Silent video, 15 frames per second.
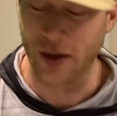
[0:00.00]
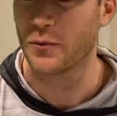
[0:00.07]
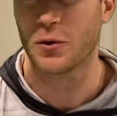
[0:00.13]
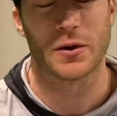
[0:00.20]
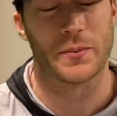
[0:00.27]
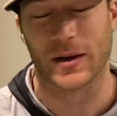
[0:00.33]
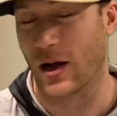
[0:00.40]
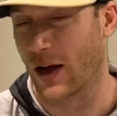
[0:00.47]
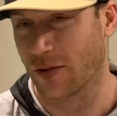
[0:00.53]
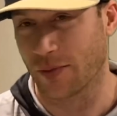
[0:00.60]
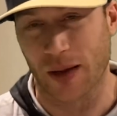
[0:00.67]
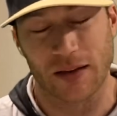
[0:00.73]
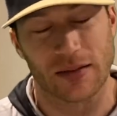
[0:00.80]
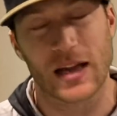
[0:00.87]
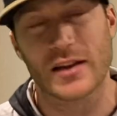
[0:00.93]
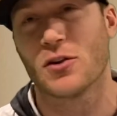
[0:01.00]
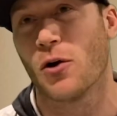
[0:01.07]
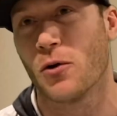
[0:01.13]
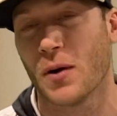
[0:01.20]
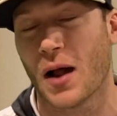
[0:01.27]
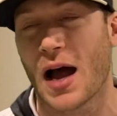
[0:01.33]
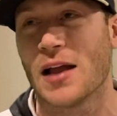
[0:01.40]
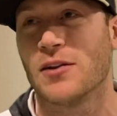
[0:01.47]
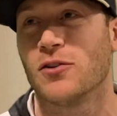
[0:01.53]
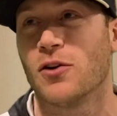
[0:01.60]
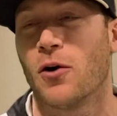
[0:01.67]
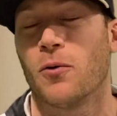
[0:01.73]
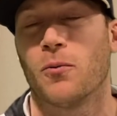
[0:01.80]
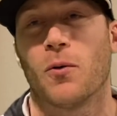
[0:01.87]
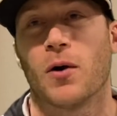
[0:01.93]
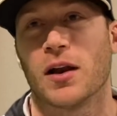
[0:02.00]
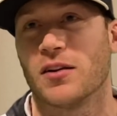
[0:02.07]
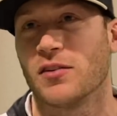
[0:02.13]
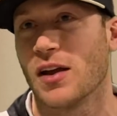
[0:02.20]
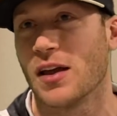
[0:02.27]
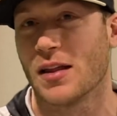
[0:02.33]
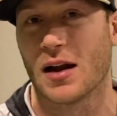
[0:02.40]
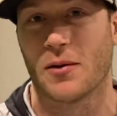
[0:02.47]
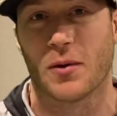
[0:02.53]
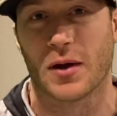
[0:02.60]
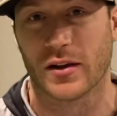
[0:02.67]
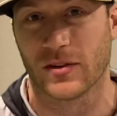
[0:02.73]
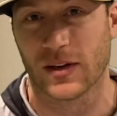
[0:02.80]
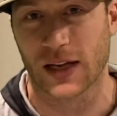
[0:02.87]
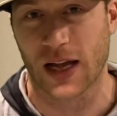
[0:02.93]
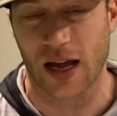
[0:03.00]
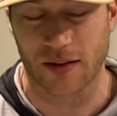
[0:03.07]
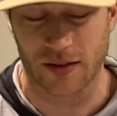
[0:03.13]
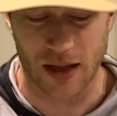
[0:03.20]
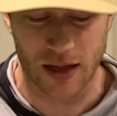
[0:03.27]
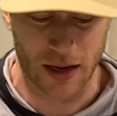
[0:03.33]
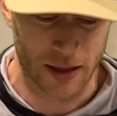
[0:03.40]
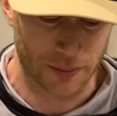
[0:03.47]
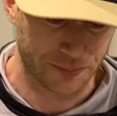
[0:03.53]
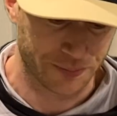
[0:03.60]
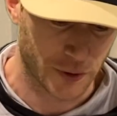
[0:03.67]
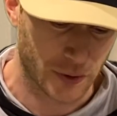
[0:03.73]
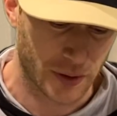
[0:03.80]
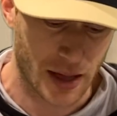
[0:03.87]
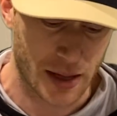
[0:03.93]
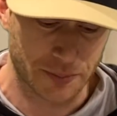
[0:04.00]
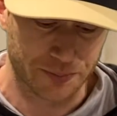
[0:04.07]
wouldn't have been awesome, guys. I don't want to say that I want to see guys get hit, okay?